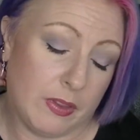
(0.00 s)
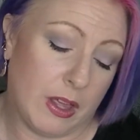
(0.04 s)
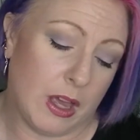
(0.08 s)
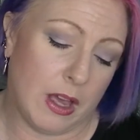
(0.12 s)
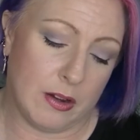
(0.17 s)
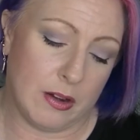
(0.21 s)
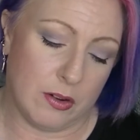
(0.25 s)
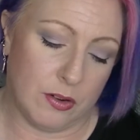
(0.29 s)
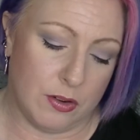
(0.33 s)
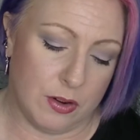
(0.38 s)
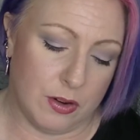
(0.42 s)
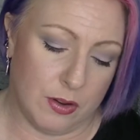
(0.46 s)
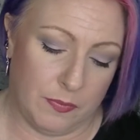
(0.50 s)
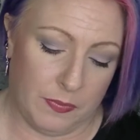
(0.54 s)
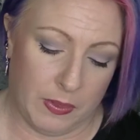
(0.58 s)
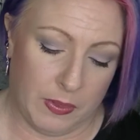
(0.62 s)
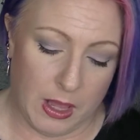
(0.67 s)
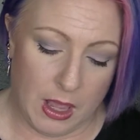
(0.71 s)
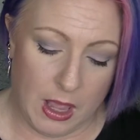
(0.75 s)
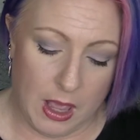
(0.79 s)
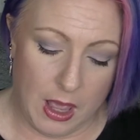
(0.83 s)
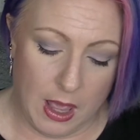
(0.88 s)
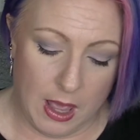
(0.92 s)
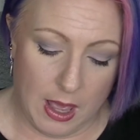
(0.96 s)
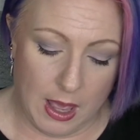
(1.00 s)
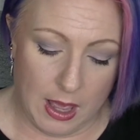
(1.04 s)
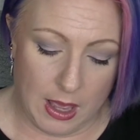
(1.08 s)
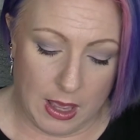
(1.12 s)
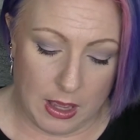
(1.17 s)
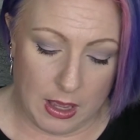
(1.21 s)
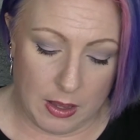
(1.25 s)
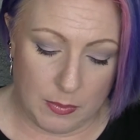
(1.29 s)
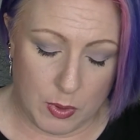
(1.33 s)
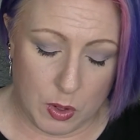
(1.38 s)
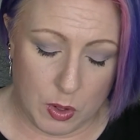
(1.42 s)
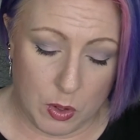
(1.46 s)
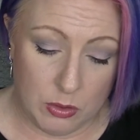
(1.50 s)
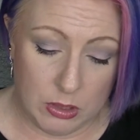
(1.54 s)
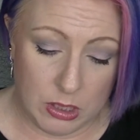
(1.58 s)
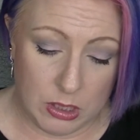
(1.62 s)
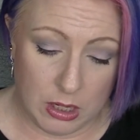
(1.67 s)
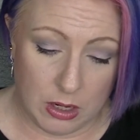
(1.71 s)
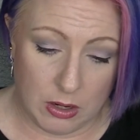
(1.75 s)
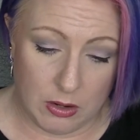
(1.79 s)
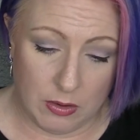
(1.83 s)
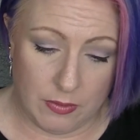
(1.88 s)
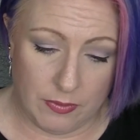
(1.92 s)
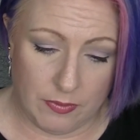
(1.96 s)
I don't know. Also
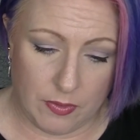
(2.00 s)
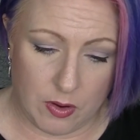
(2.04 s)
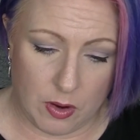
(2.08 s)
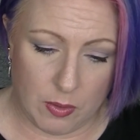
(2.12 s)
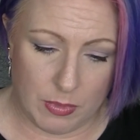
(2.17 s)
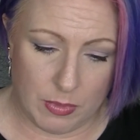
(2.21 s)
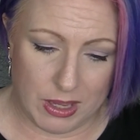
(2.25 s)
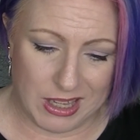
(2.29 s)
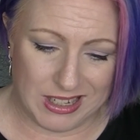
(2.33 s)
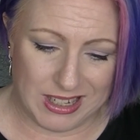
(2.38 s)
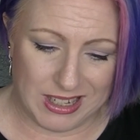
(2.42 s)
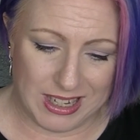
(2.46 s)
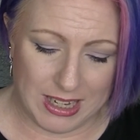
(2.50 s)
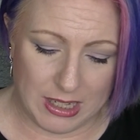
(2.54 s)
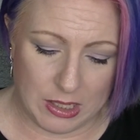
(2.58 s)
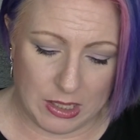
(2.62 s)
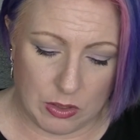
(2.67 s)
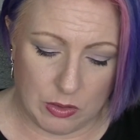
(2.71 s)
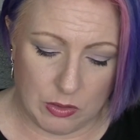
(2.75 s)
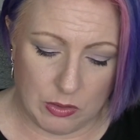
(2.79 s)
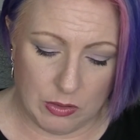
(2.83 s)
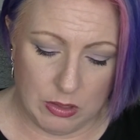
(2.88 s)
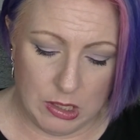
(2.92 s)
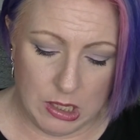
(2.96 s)
from Dezu